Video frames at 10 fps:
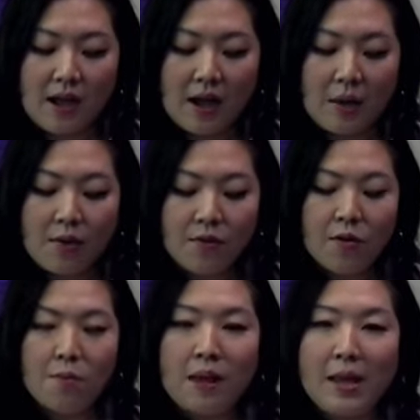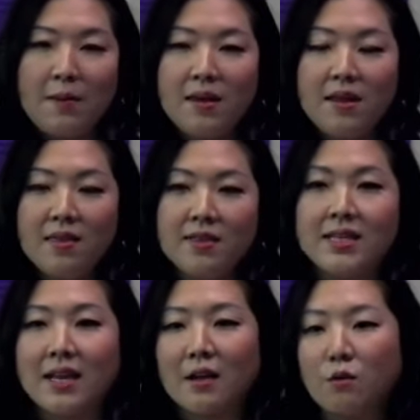However, maybe the
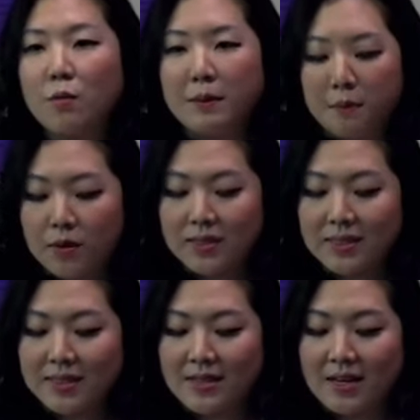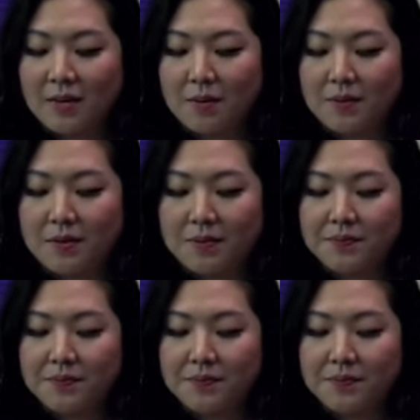tail will be more sustainable.